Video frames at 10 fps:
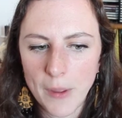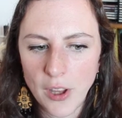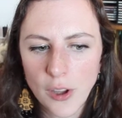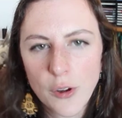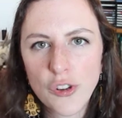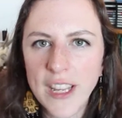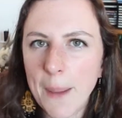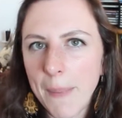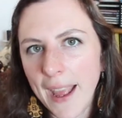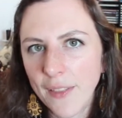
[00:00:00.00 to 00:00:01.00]
Usually a
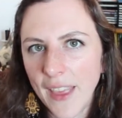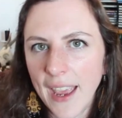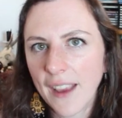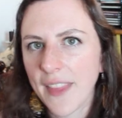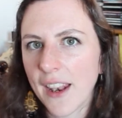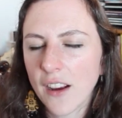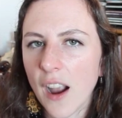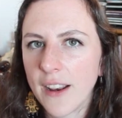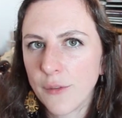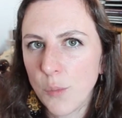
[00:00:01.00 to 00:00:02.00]
main thing and then a
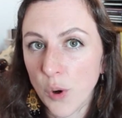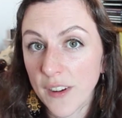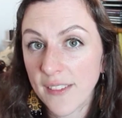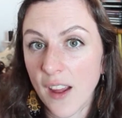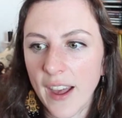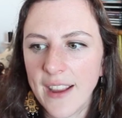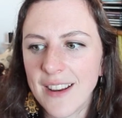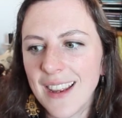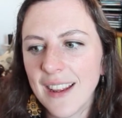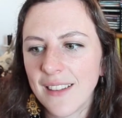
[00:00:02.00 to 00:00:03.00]
kind of more side
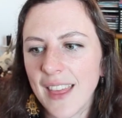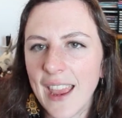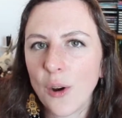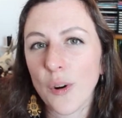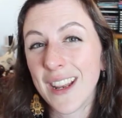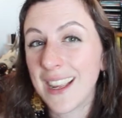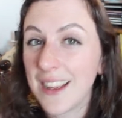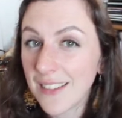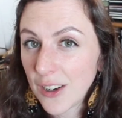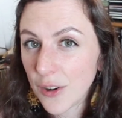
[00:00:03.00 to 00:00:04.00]
thing, or an
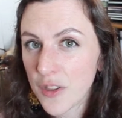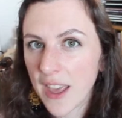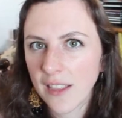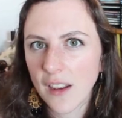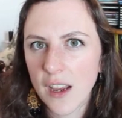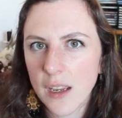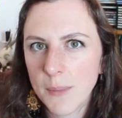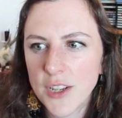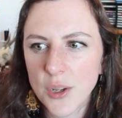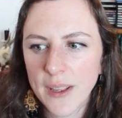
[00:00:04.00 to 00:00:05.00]
easier thing that I can
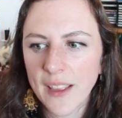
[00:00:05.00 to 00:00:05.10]
be doing,